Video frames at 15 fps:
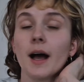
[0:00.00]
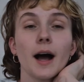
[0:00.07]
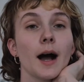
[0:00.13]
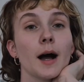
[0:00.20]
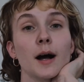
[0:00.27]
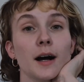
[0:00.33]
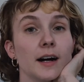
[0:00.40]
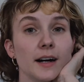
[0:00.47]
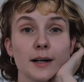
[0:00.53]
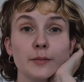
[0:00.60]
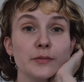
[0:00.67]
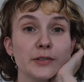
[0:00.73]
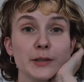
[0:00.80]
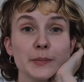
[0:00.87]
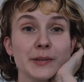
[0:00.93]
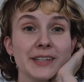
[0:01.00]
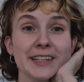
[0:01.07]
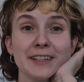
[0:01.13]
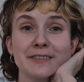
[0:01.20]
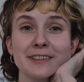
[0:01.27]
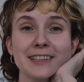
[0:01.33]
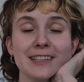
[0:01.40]
I'm filming
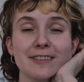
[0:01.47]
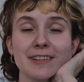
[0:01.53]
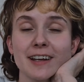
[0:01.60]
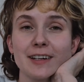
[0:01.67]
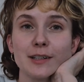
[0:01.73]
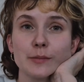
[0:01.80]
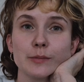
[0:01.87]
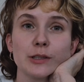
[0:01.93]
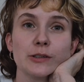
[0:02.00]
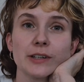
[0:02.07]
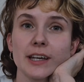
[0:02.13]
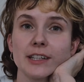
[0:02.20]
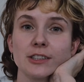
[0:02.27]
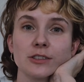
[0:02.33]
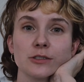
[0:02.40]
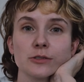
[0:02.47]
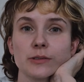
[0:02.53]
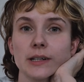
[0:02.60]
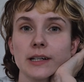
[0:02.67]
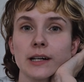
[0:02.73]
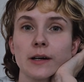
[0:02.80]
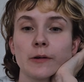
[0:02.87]
in really random locations
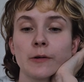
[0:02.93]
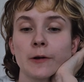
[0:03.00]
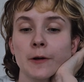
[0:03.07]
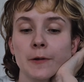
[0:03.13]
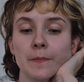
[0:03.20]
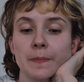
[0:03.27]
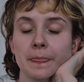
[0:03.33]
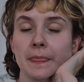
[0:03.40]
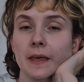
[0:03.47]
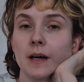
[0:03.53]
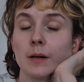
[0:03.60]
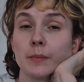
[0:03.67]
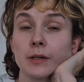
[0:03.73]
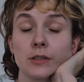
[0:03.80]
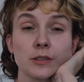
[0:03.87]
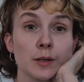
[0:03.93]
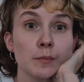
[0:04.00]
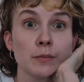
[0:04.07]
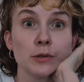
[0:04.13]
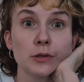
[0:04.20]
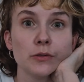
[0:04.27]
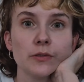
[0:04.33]
right now because I'm
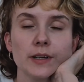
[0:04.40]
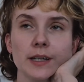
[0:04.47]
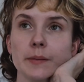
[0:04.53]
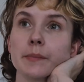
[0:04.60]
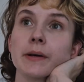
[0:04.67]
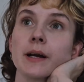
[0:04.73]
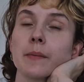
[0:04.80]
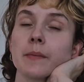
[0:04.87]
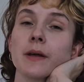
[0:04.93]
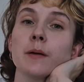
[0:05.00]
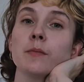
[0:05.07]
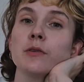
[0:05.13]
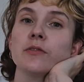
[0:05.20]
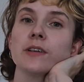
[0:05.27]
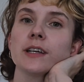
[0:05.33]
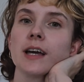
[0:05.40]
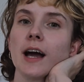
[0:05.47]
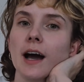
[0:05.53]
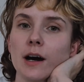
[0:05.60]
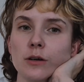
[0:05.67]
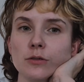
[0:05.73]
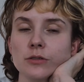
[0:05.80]
moving. But I'm not moving
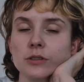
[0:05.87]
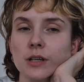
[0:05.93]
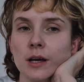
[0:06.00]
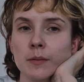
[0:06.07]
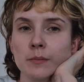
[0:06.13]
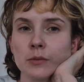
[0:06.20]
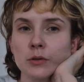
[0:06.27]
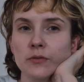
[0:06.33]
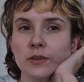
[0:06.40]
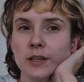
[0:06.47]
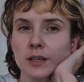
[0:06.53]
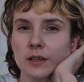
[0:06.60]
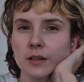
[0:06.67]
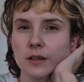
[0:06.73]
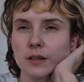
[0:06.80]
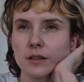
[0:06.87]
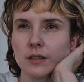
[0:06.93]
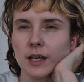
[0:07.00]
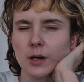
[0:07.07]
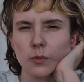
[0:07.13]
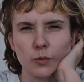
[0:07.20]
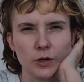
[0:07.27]
house, I'm moving
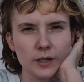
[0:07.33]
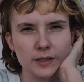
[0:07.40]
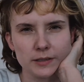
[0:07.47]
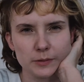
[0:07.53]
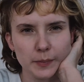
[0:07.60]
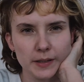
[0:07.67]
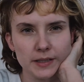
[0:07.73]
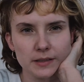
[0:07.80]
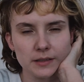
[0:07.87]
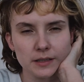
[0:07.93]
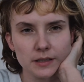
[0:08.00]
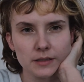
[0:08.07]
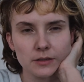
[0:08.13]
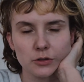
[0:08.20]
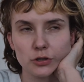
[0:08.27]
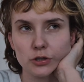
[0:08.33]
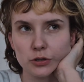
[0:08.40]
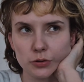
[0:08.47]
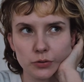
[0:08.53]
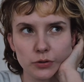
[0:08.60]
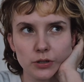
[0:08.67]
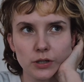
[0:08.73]
like workspaces or
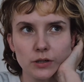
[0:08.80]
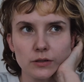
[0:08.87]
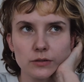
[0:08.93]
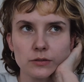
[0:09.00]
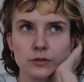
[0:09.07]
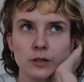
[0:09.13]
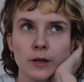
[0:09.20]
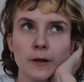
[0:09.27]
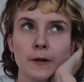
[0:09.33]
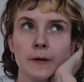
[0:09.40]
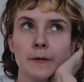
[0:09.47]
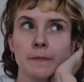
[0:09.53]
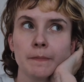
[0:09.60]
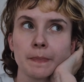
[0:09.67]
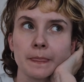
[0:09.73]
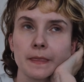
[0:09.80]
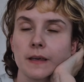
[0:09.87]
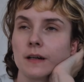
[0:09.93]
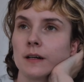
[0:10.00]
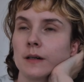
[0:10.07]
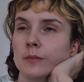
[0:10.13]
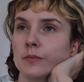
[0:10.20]
studios
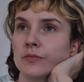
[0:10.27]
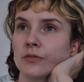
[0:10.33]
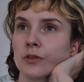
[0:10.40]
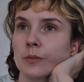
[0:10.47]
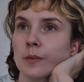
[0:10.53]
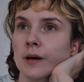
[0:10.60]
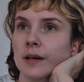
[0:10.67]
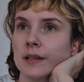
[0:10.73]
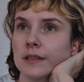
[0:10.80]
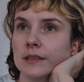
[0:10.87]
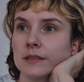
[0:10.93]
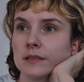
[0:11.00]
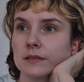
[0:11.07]
for my